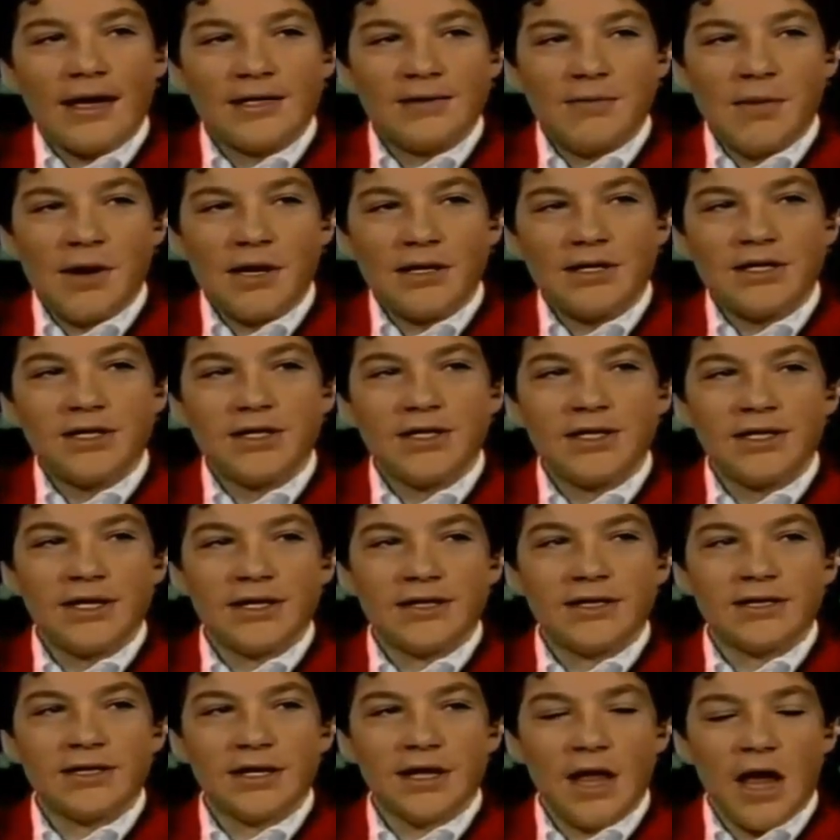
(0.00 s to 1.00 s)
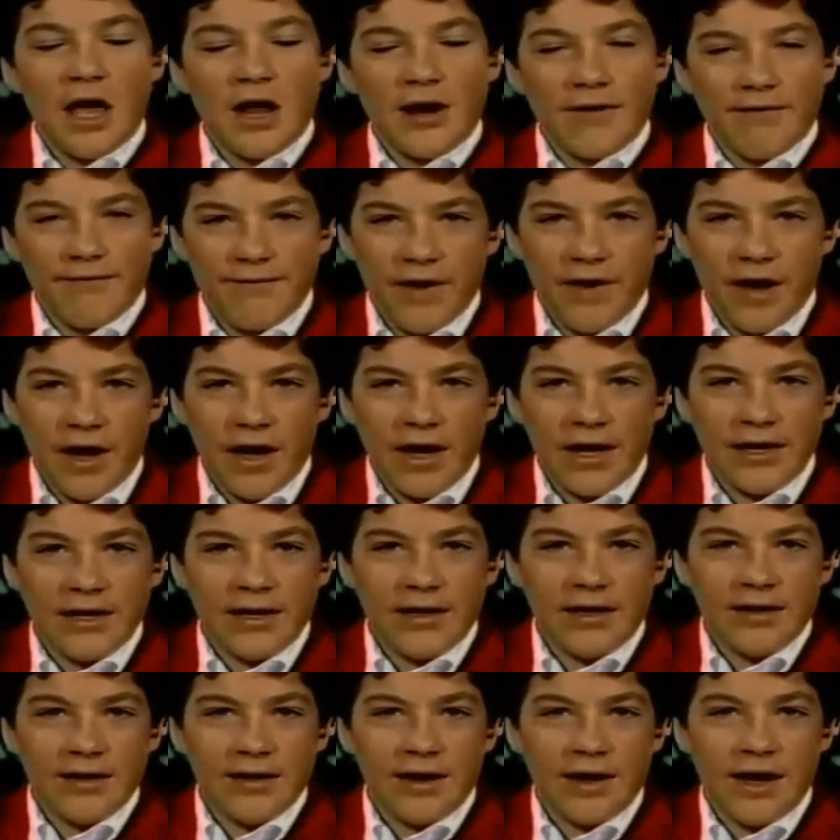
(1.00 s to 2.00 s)
as much as it's a lot of
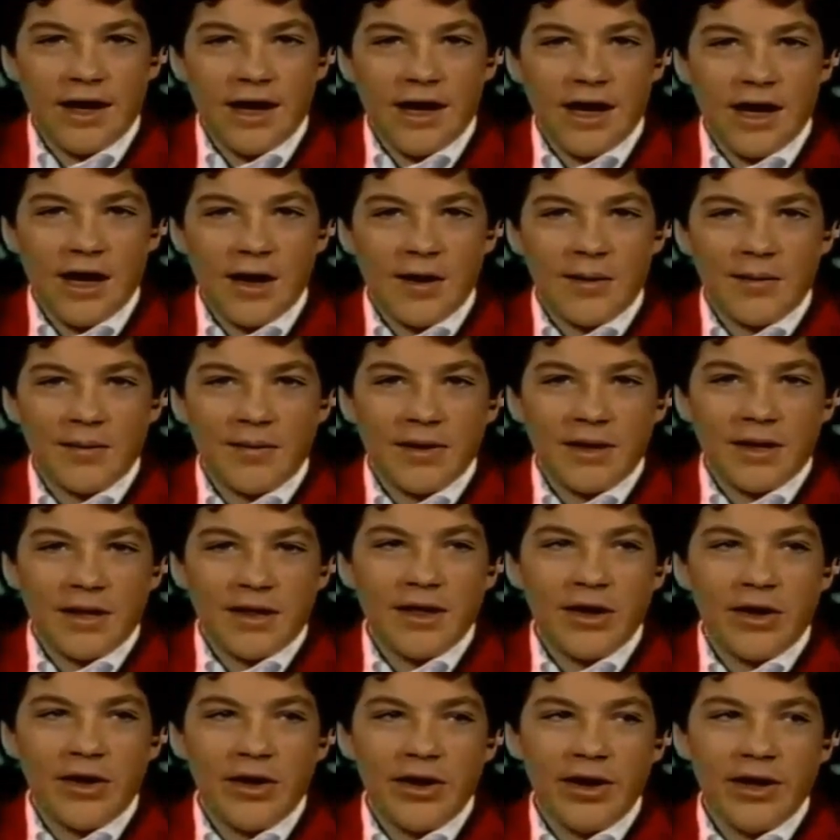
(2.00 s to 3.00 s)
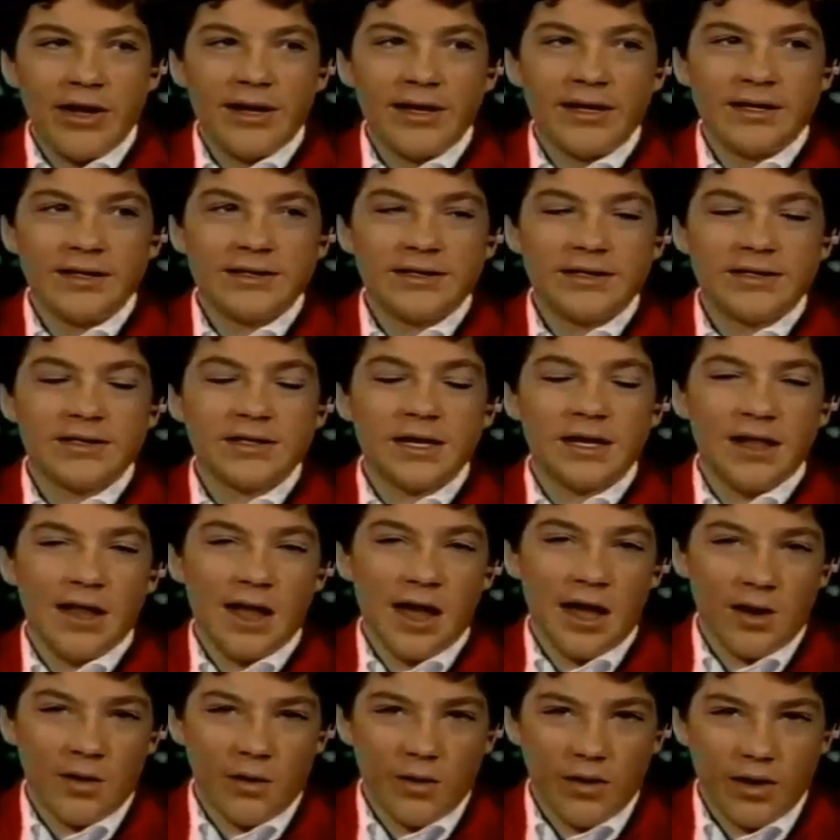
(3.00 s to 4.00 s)
fun, um, there is a
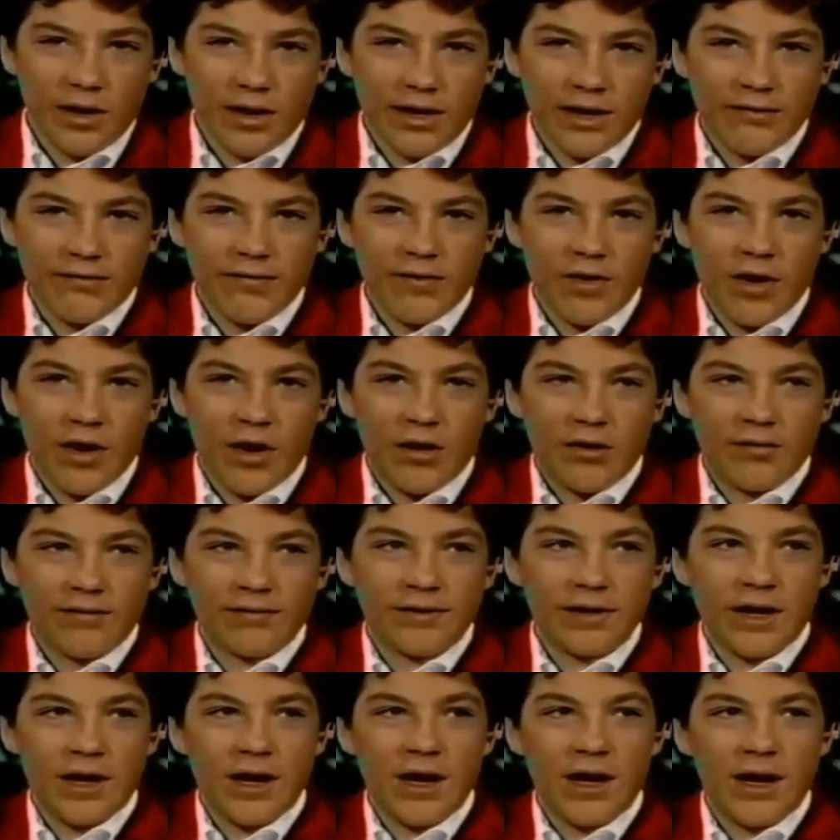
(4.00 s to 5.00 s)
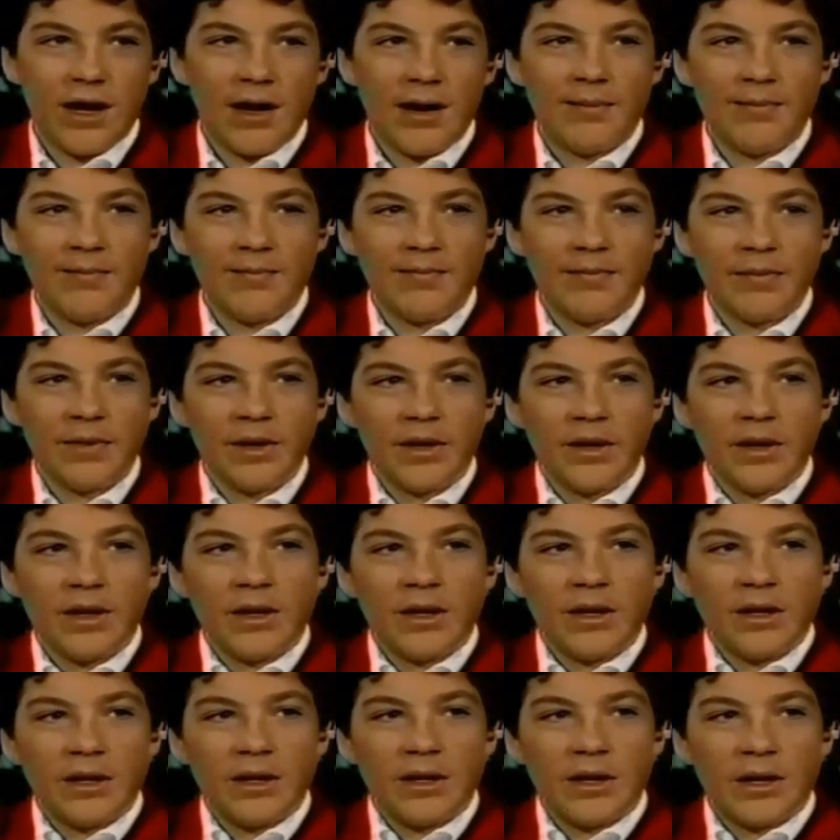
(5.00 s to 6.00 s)
lot of work involved. Um,
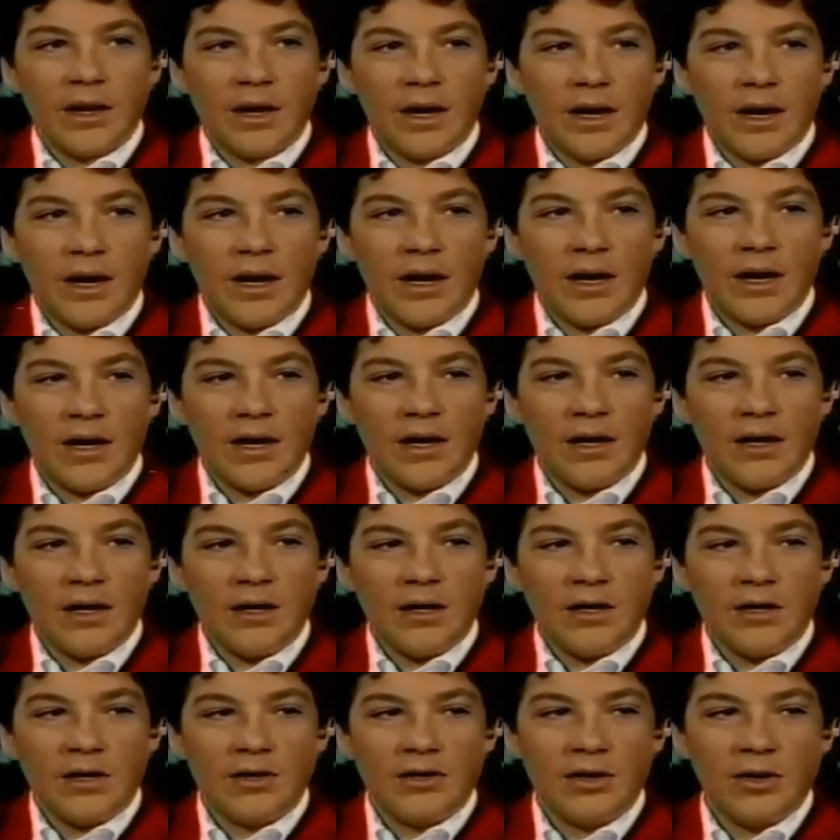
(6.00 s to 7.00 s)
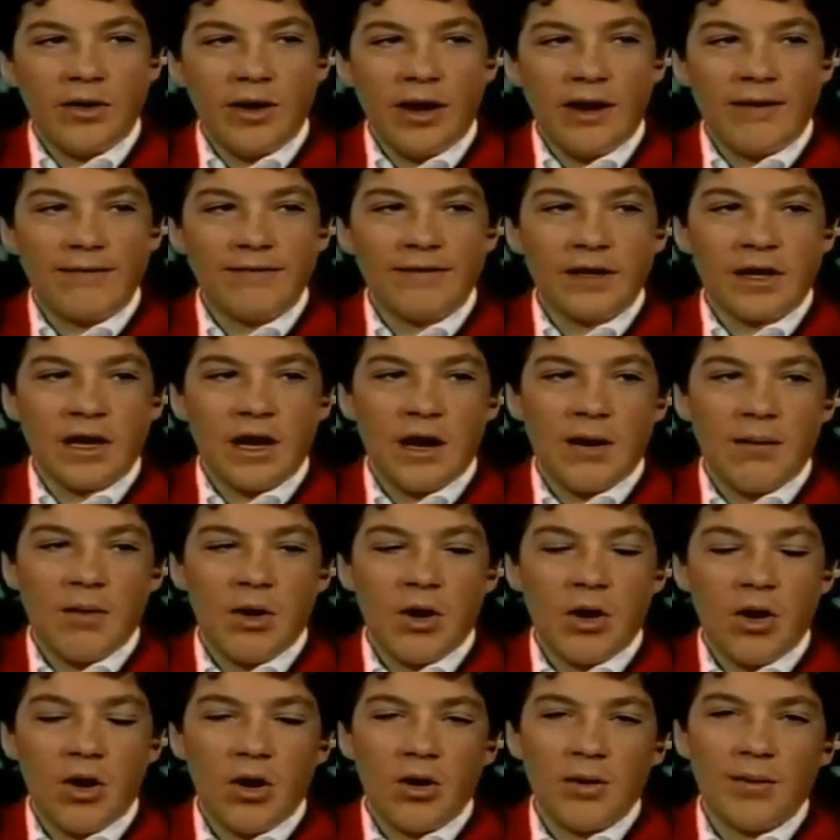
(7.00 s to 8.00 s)
uh, you do have to
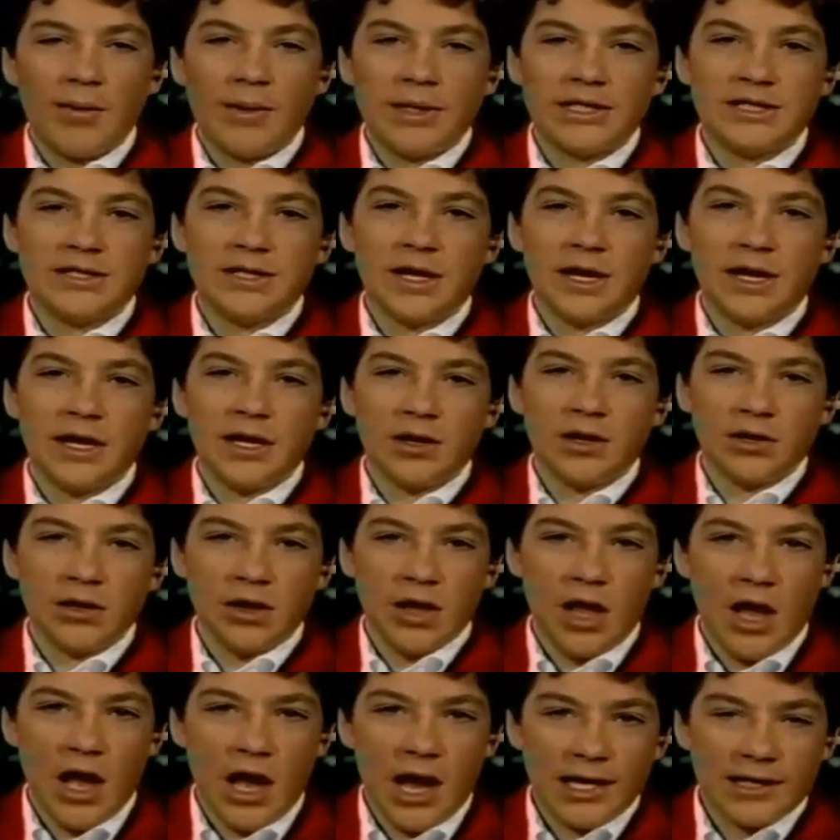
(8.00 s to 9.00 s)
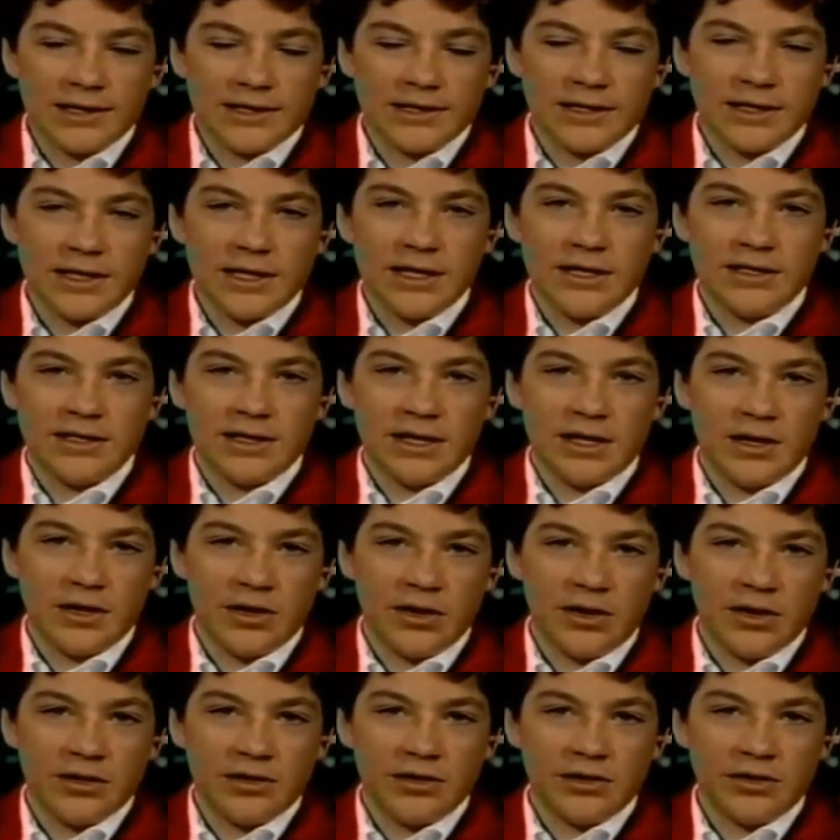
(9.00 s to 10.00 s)
come home and study your lines and eat
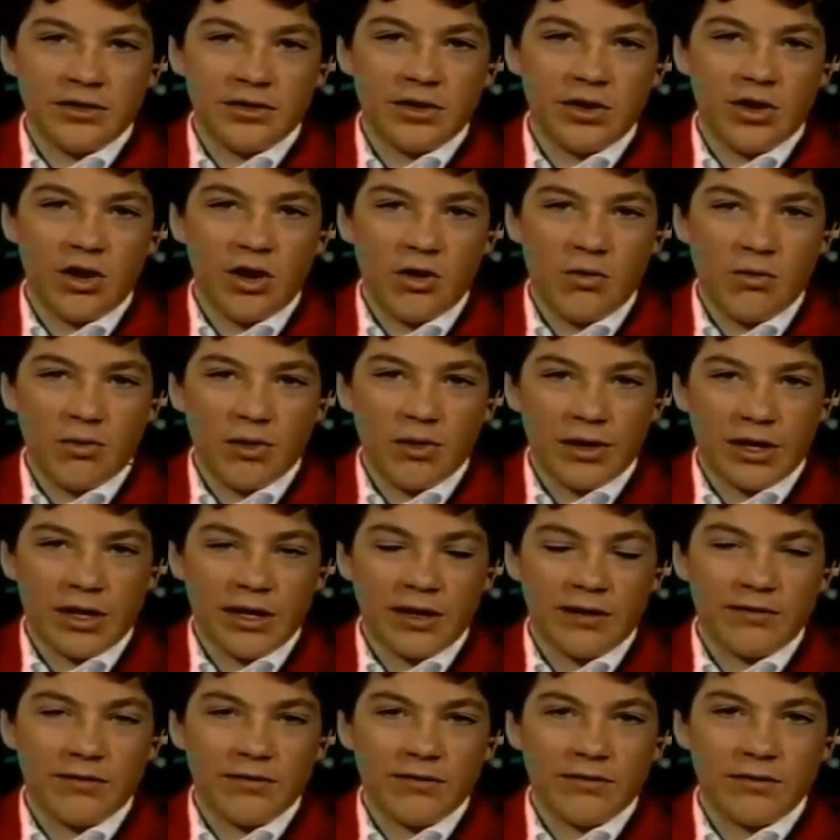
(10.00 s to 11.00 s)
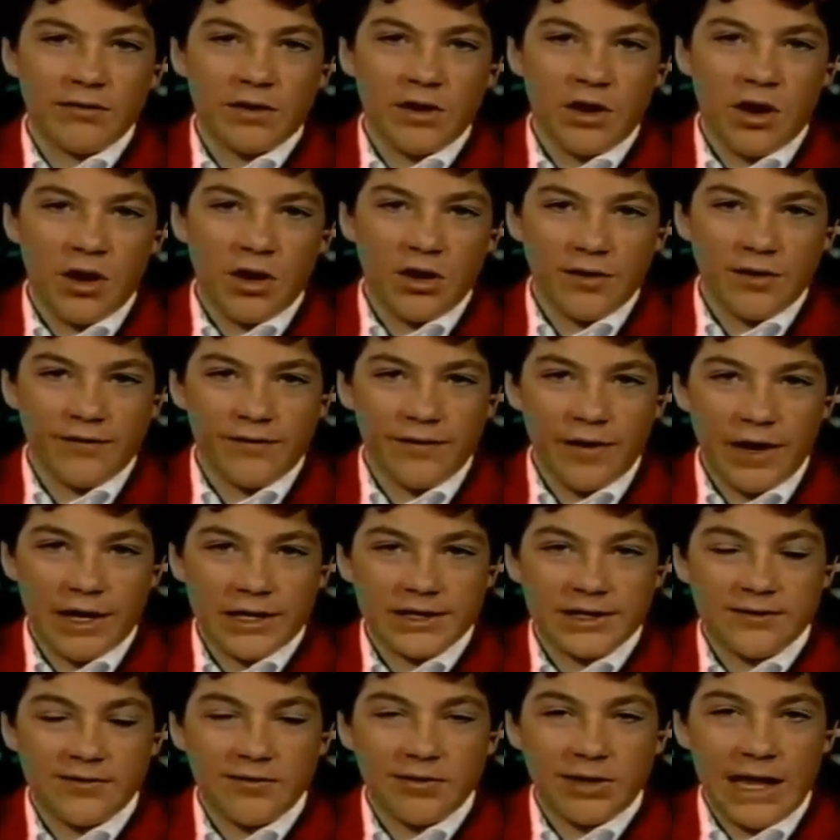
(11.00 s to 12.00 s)
dinner and do your homework and call your
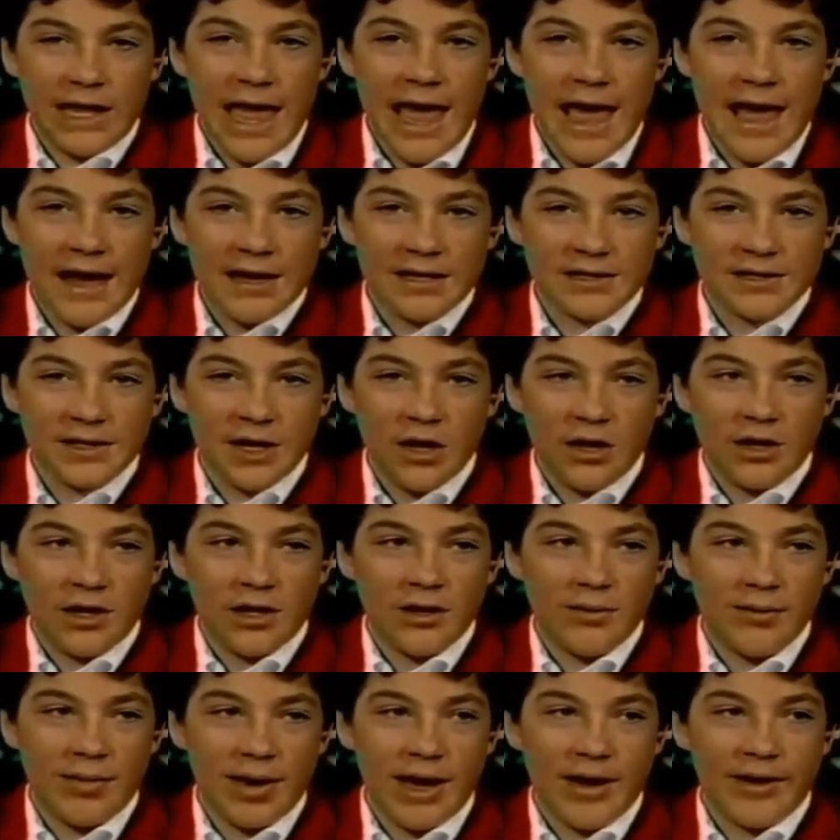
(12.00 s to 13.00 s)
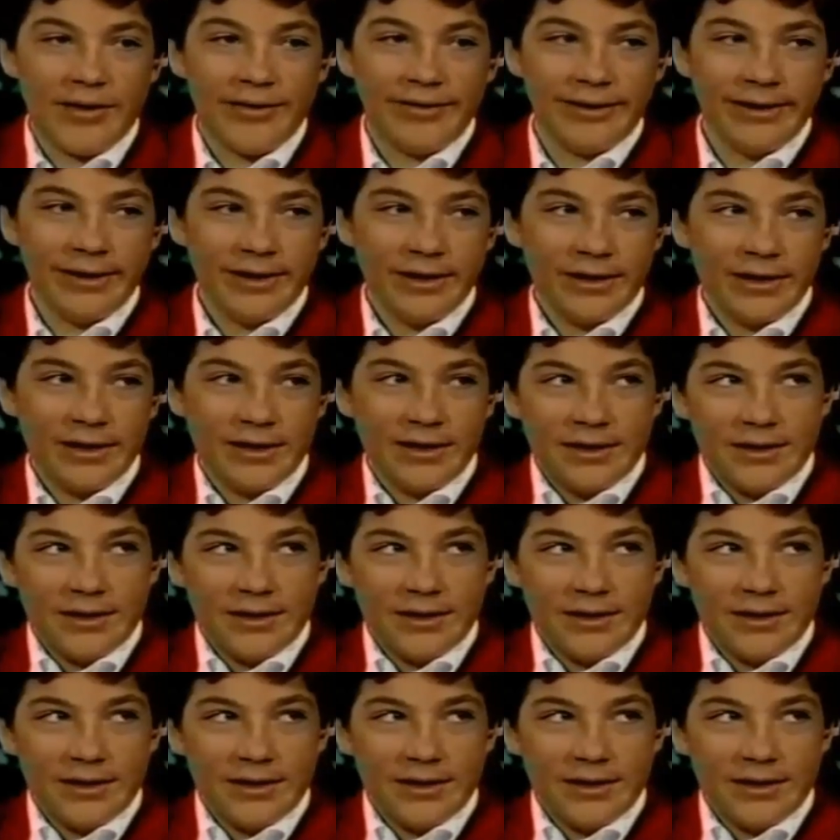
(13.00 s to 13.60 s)
friends and relax all in about